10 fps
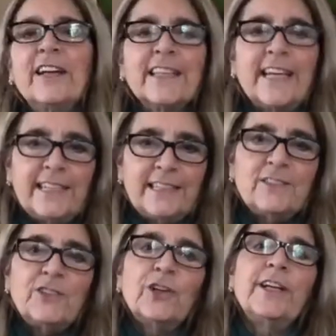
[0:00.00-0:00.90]

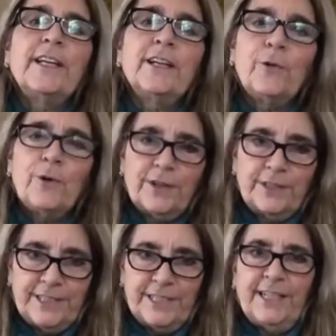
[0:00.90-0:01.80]
ladies, you're in
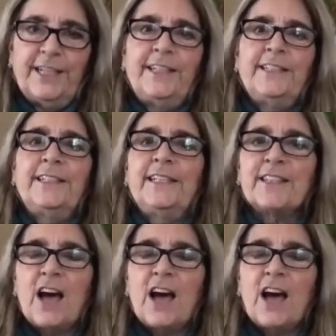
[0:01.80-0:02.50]
quarantine. It's